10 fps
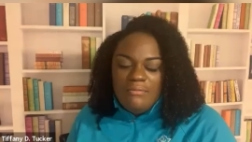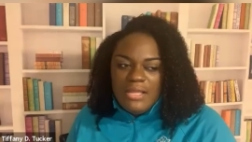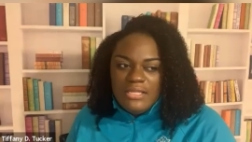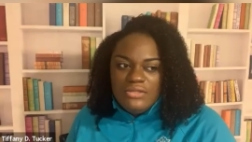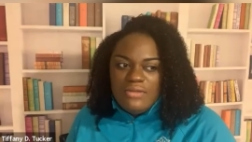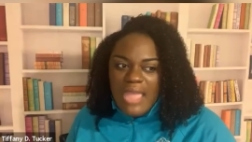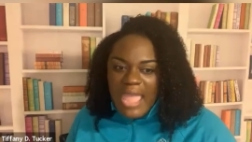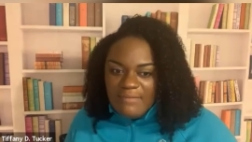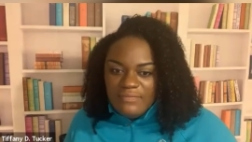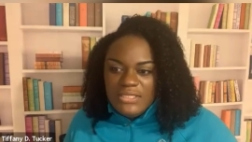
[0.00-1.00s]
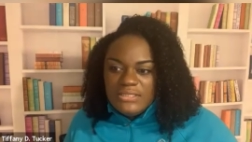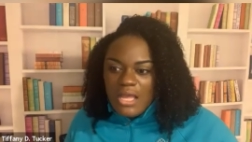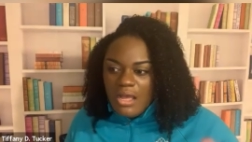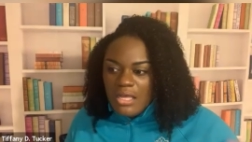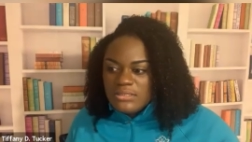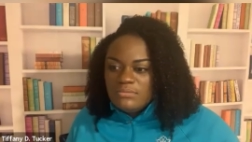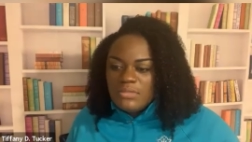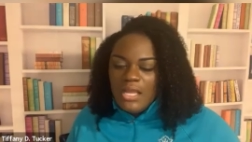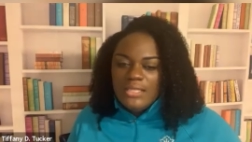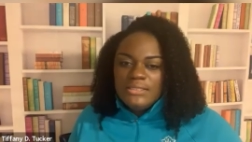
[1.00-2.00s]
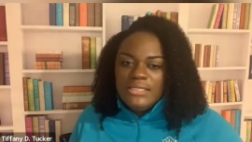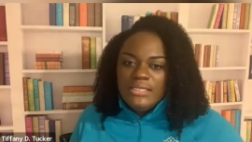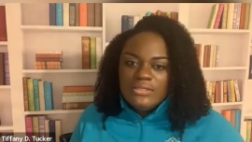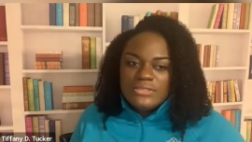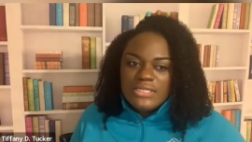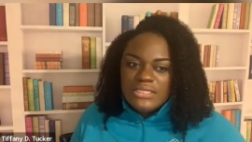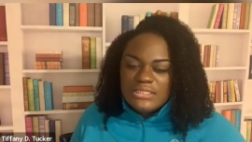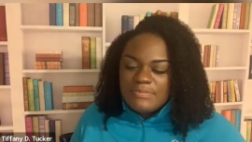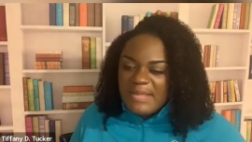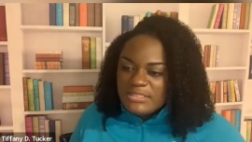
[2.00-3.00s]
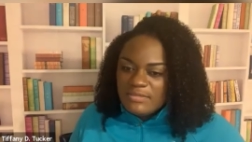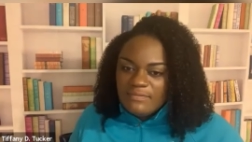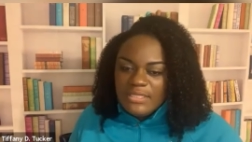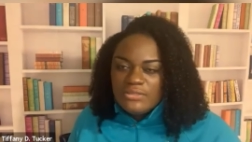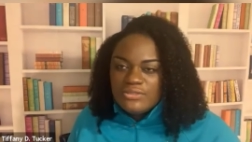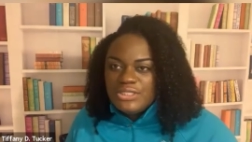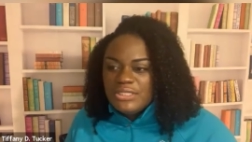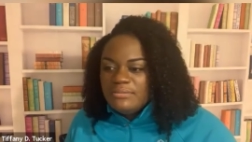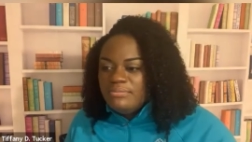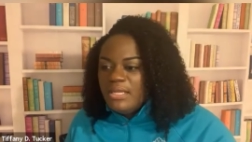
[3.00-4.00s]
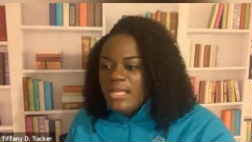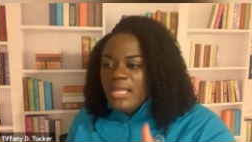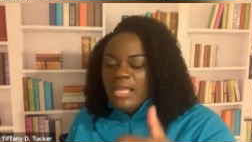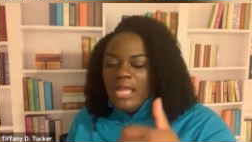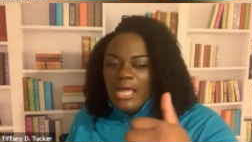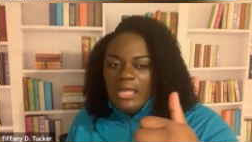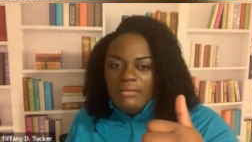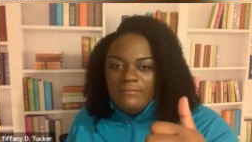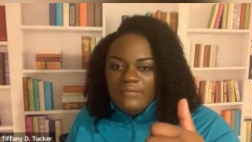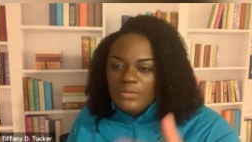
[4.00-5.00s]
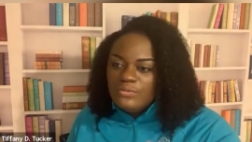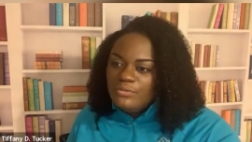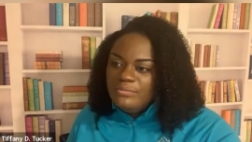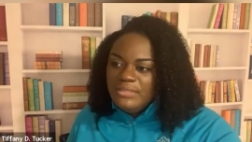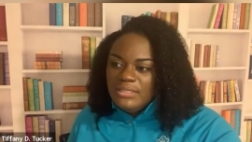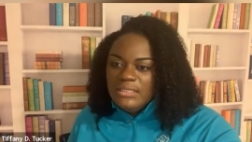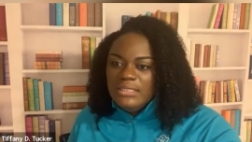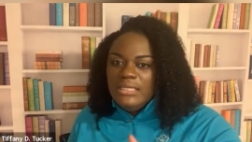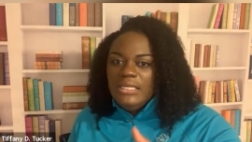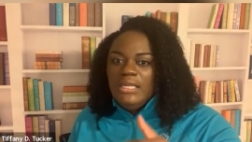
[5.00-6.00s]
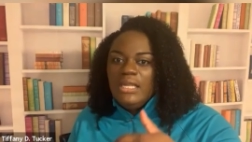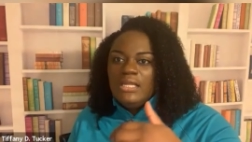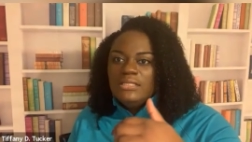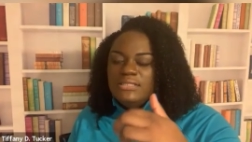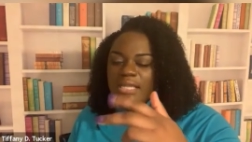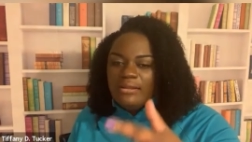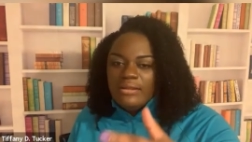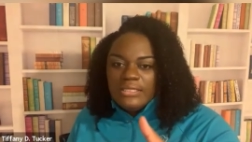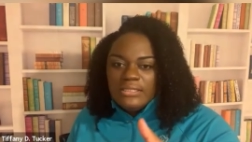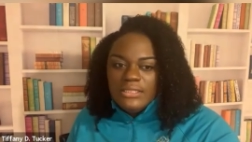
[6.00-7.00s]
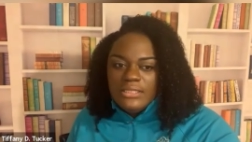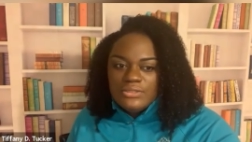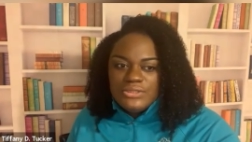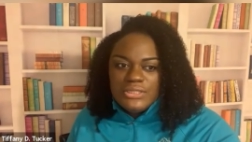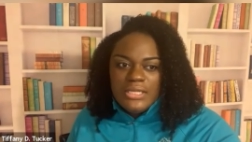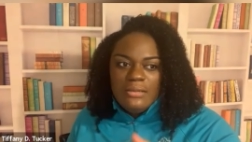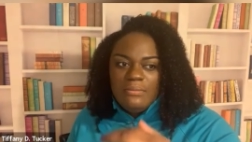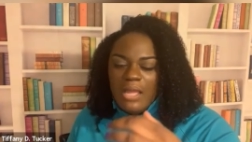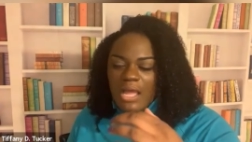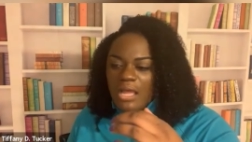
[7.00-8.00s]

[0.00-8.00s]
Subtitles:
But you have these awesome thought leaders in the space of leadership, vulnerability, daring leadership,